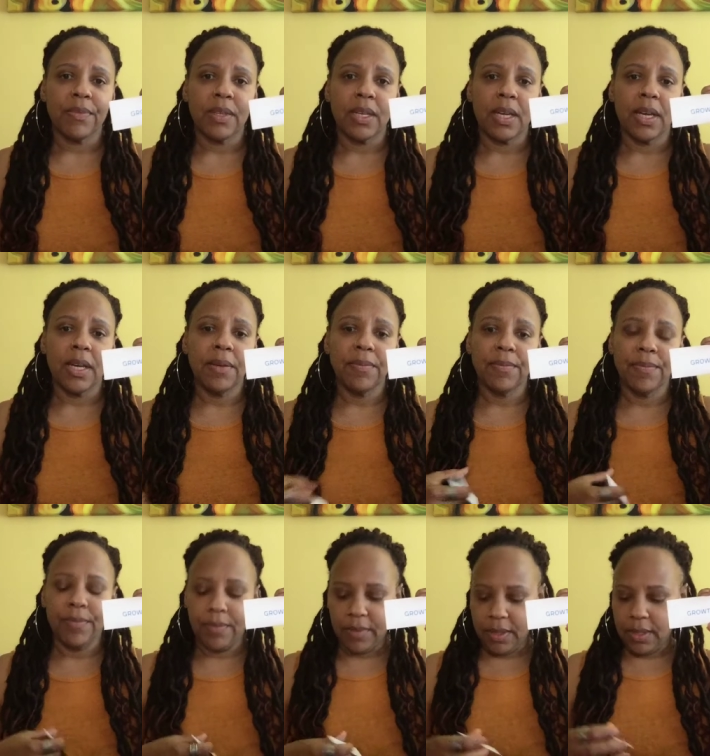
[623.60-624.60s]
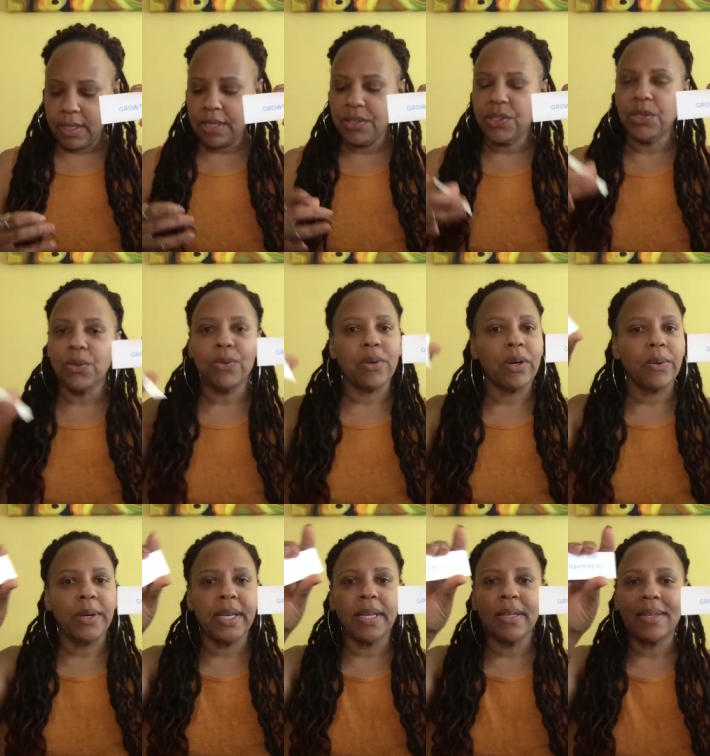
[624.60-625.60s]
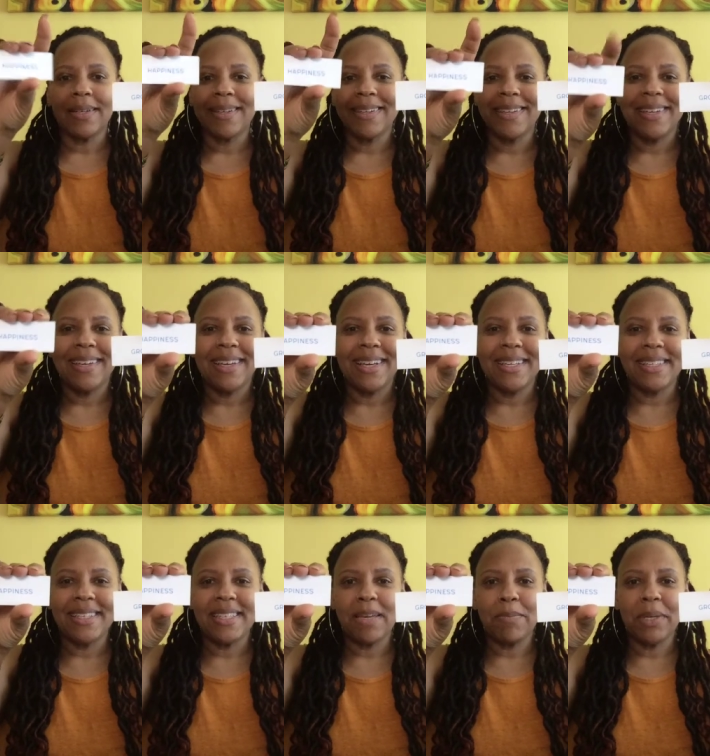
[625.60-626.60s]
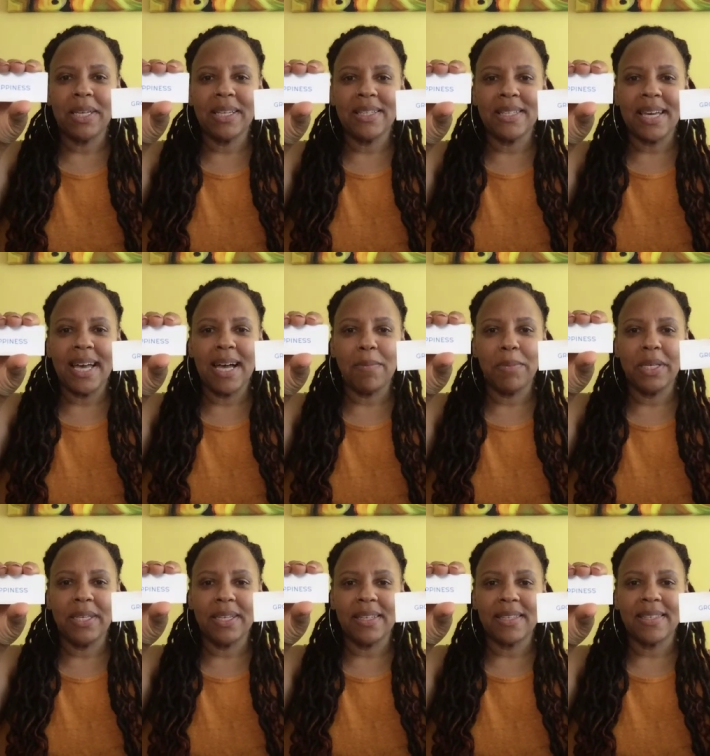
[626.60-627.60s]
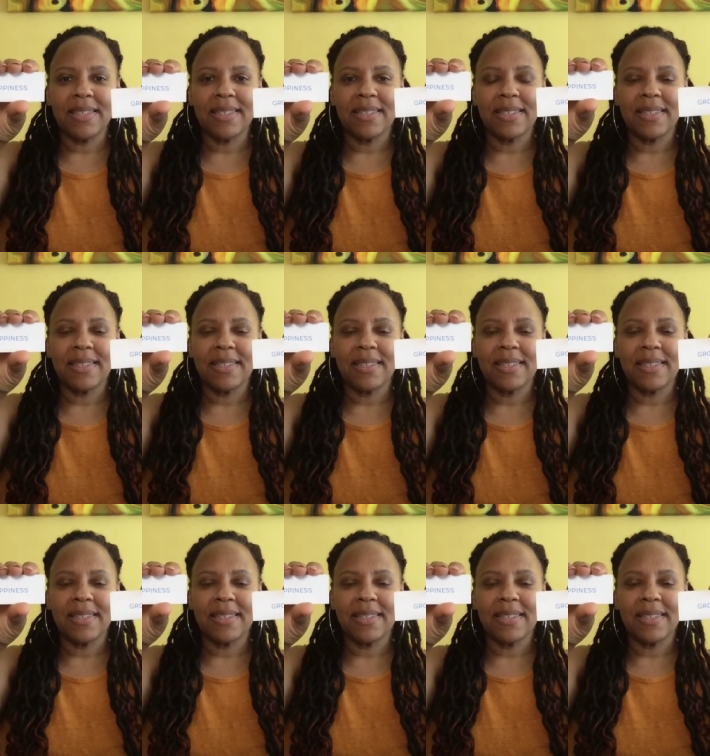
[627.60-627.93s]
okay that's you growing and stepping into happiness